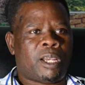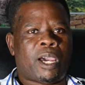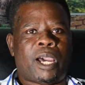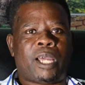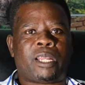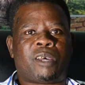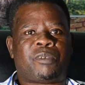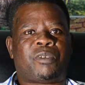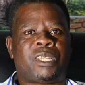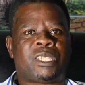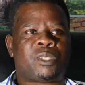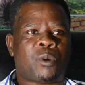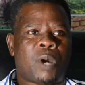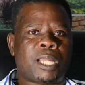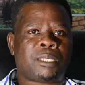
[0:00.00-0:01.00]
Under phase
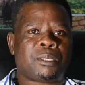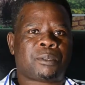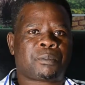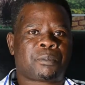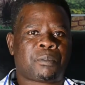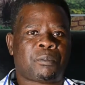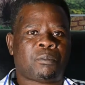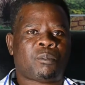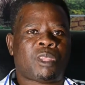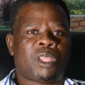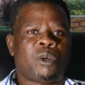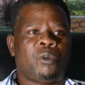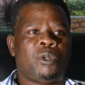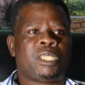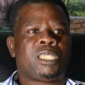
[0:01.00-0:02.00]
1,
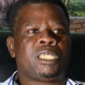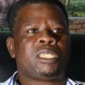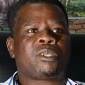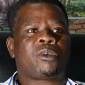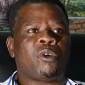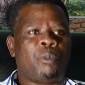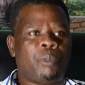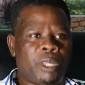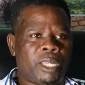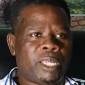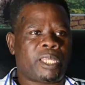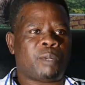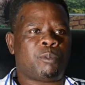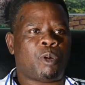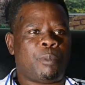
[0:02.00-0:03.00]
which is
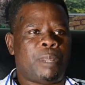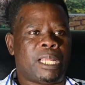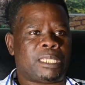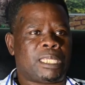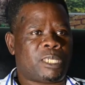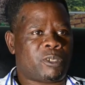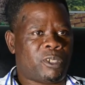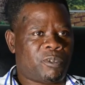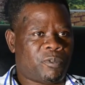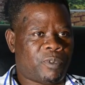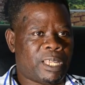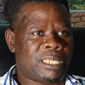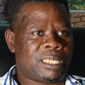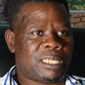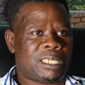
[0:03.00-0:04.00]
community mobilization
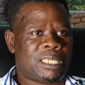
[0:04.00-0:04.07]
phase,